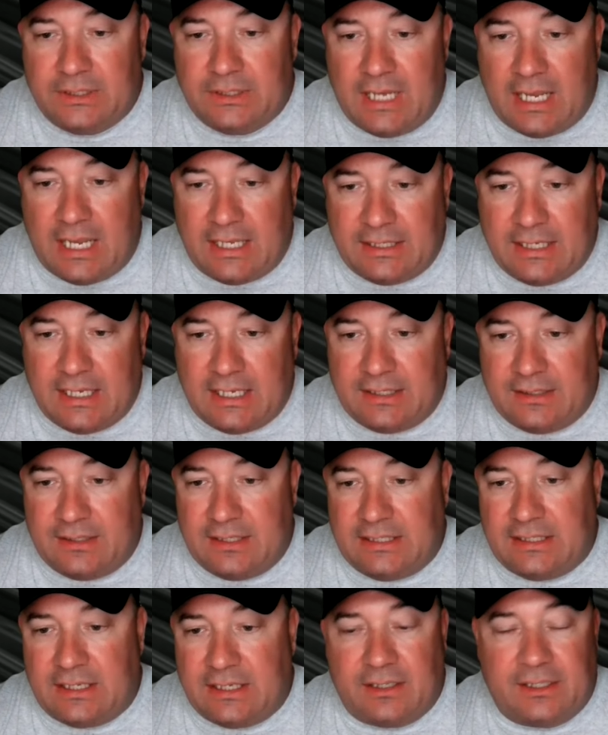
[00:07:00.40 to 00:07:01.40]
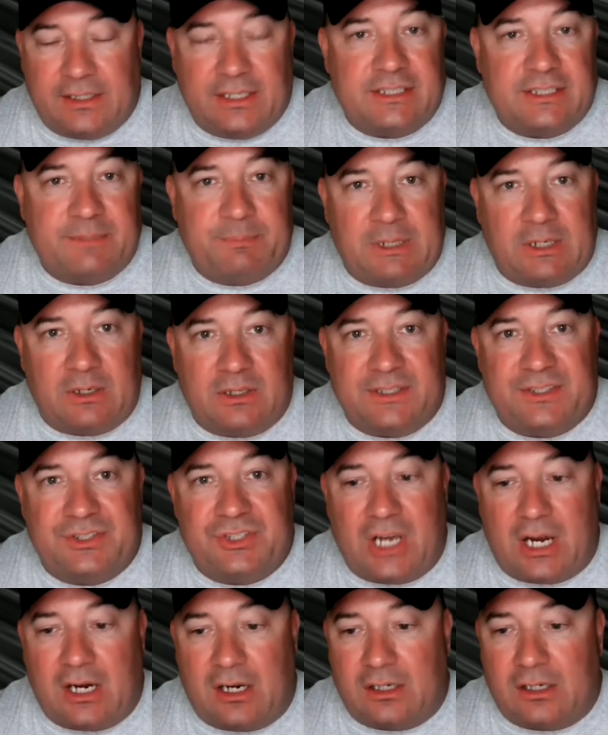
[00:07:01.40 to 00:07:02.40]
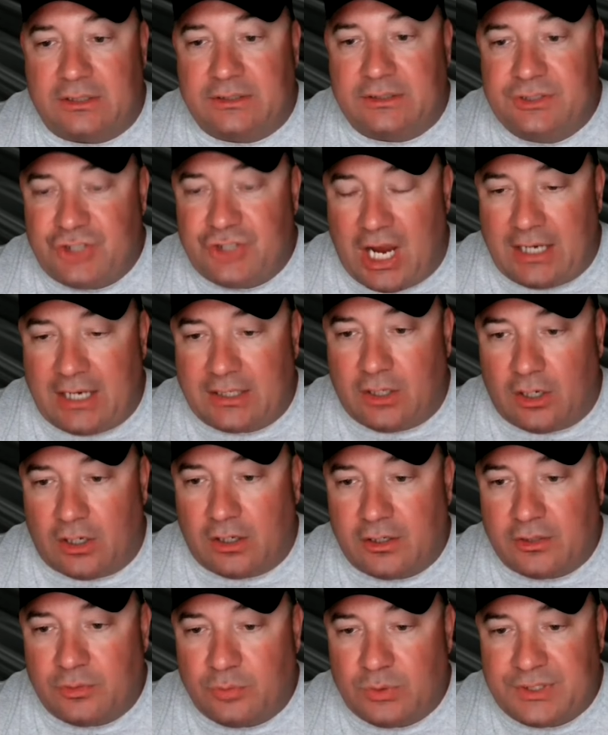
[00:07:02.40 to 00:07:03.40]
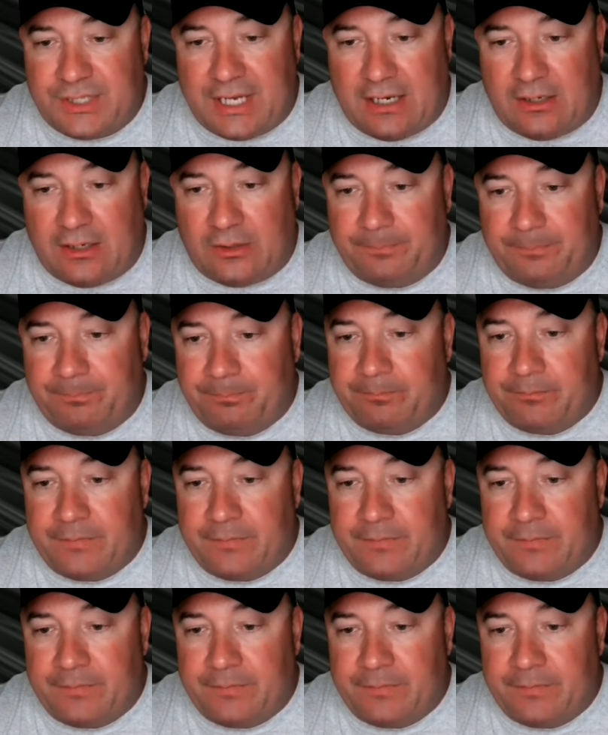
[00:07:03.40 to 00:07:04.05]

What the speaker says: and then the experienced Jahan Carter was out.